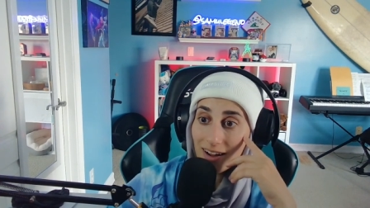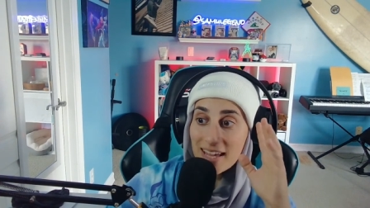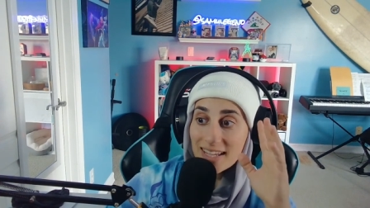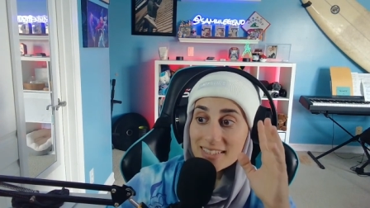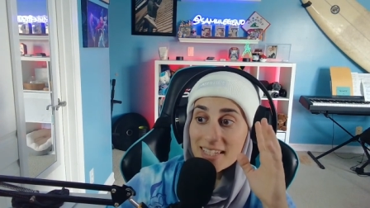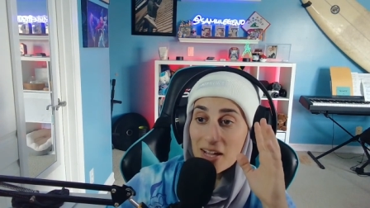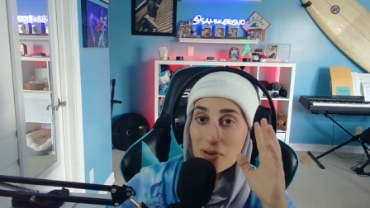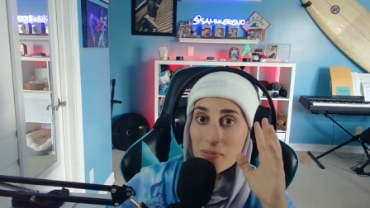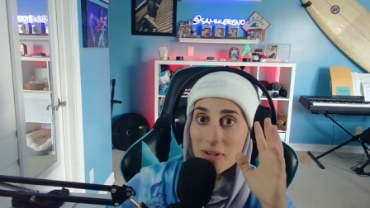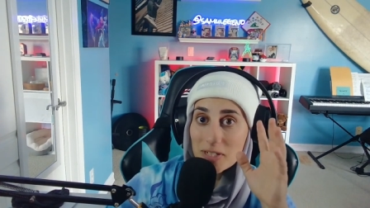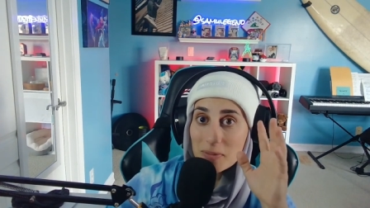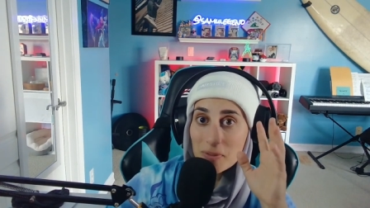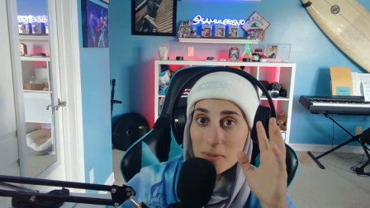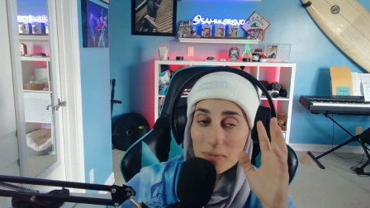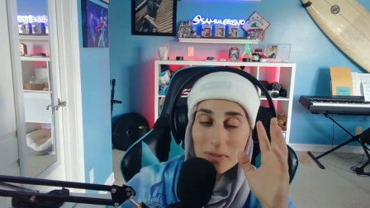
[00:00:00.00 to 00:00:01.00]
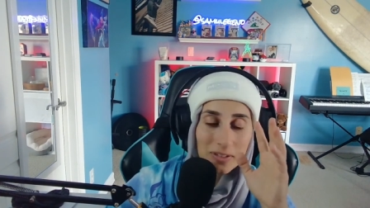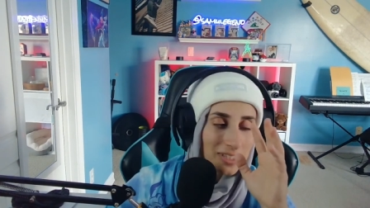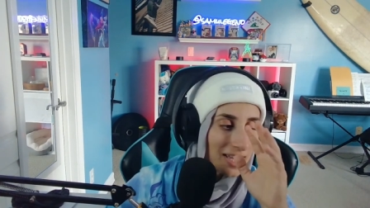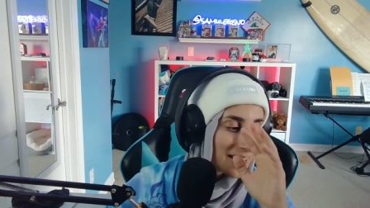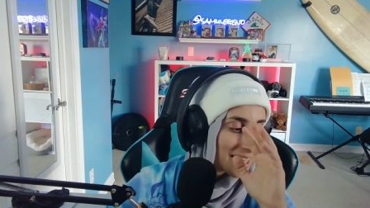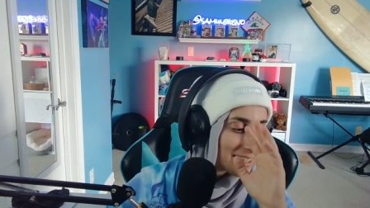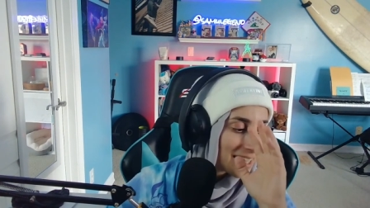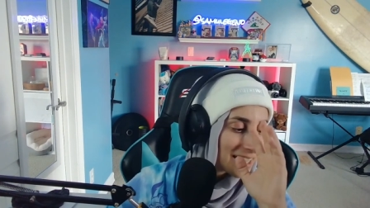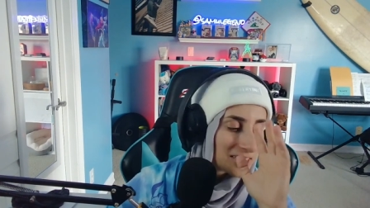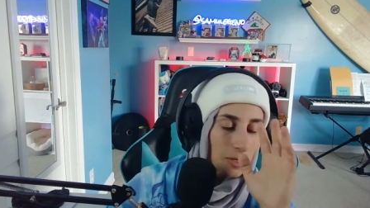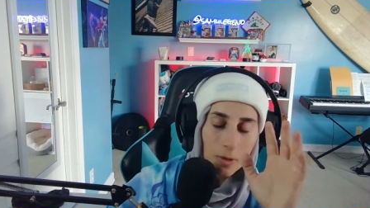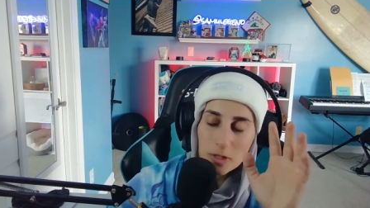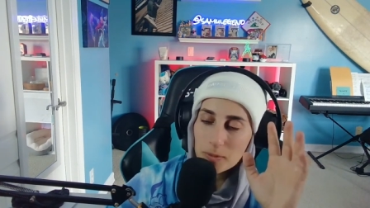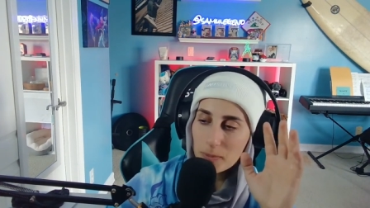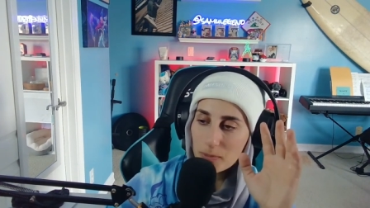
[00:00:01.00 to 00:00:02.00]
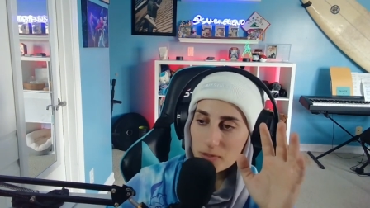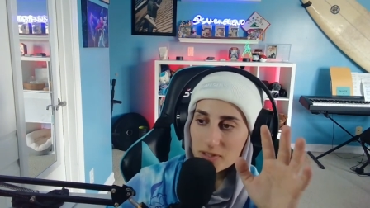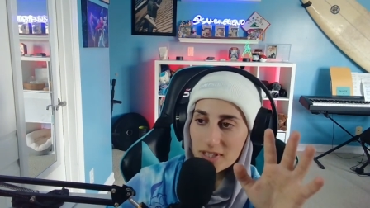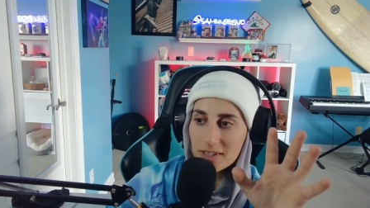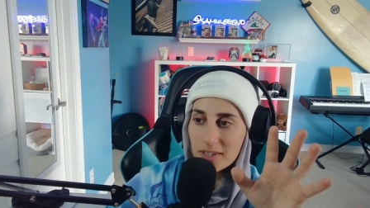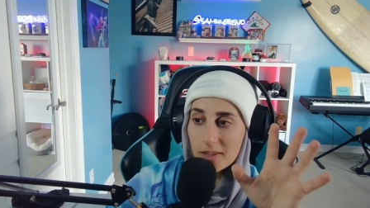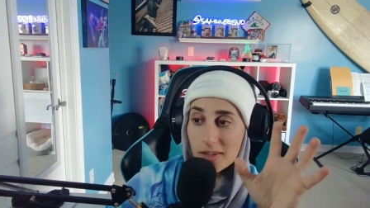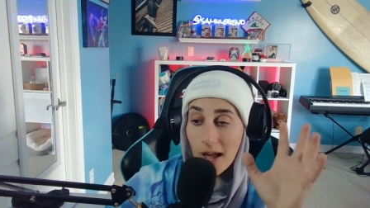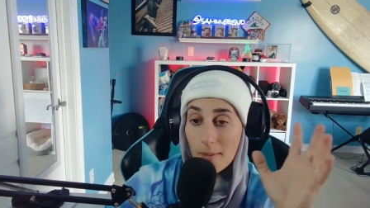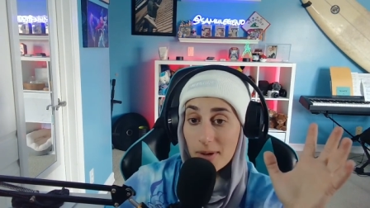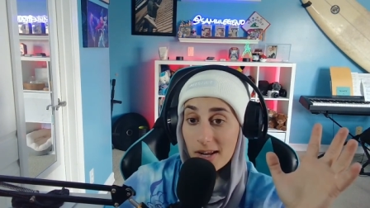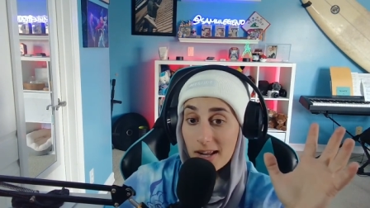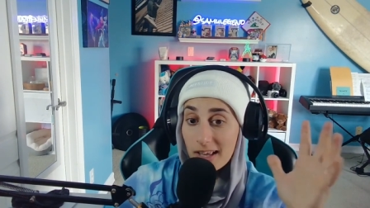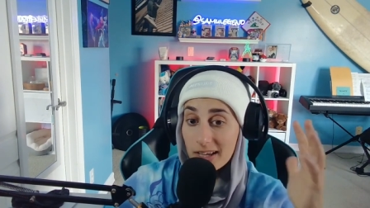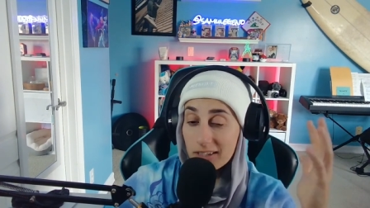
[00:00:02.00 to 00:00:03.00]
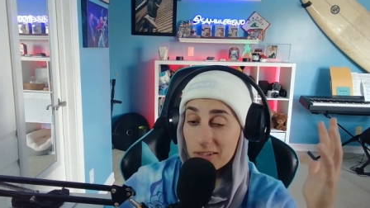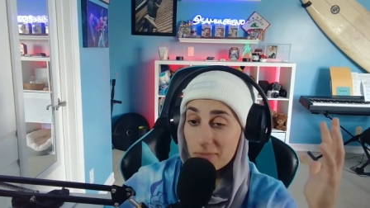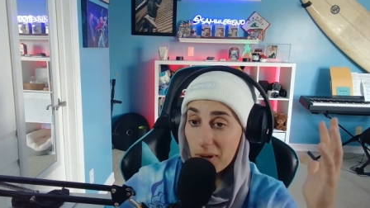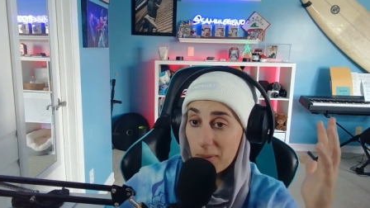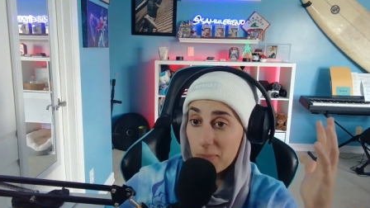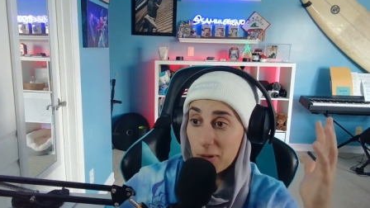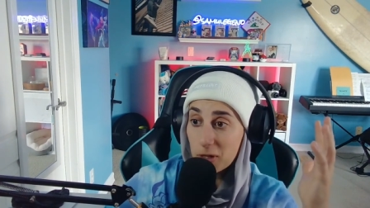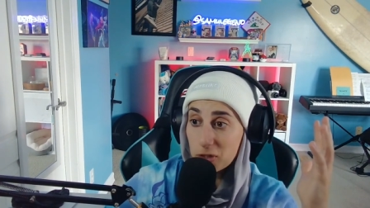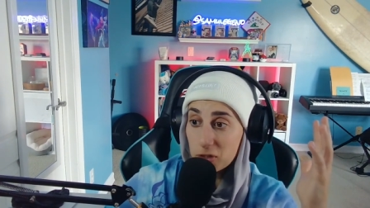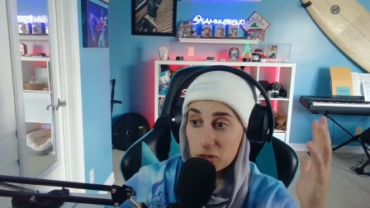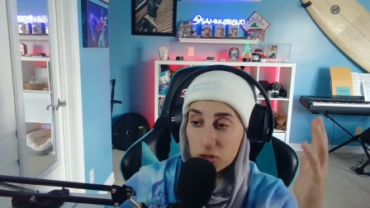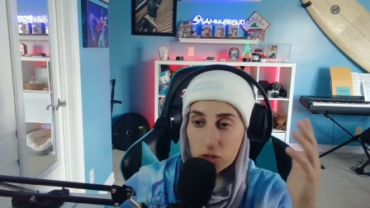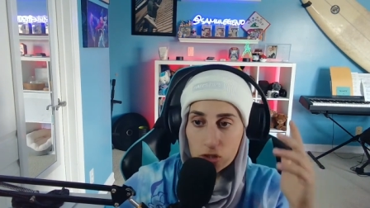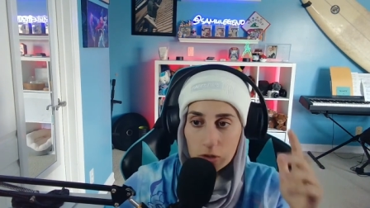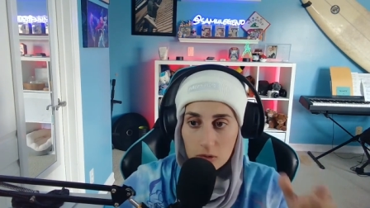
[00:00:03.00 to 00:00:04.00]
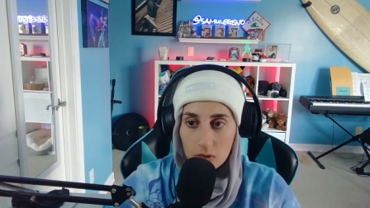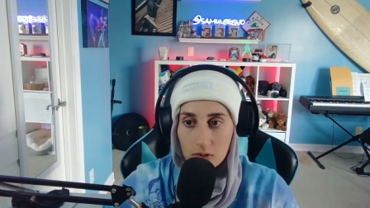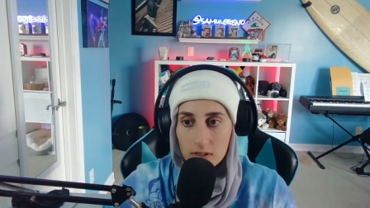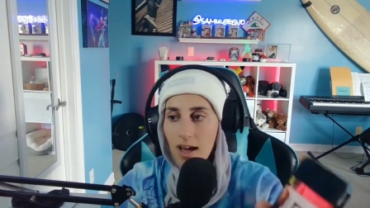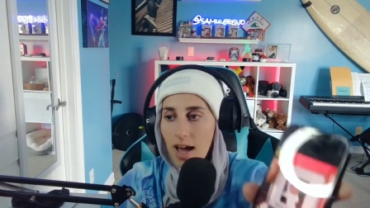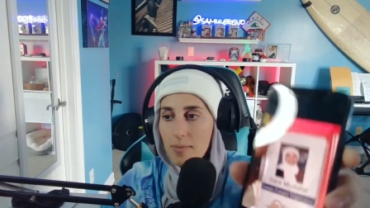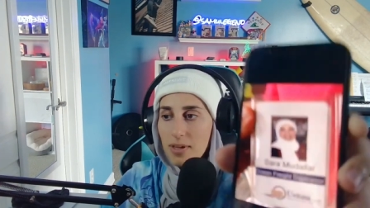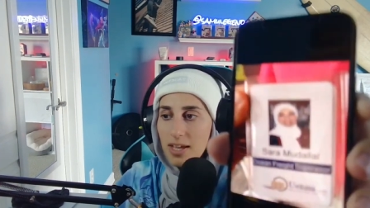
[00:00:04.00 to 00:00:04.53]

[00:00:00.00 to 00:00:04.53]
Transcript: That's how much people like. That's how much people said that. I mean, my picture's cute. I